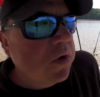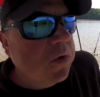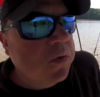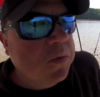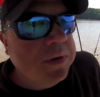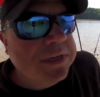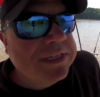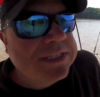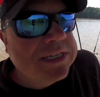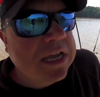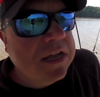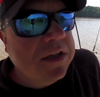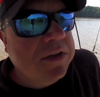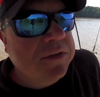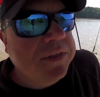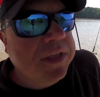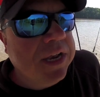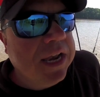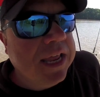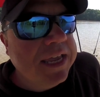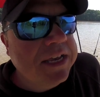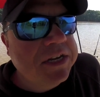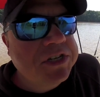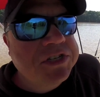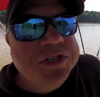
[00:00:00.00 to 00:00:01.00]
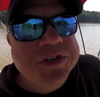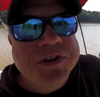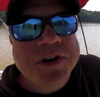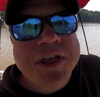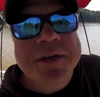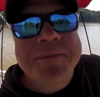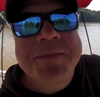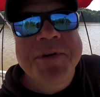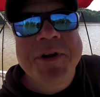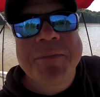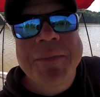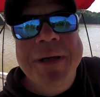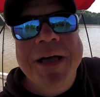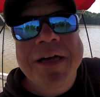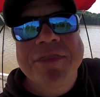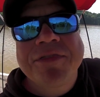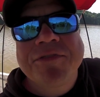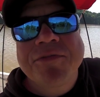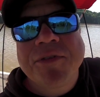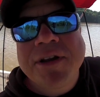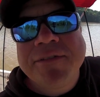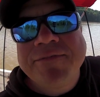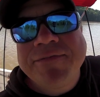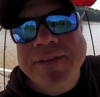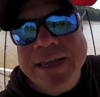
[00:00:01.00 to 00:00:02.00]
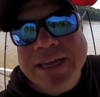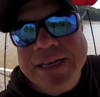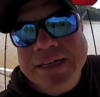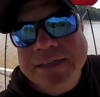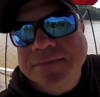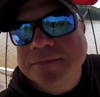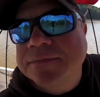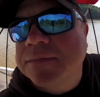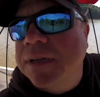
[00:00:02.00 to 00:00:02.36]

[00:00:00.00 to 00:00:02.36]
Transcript: We saw the lake shoot up here about 3 feet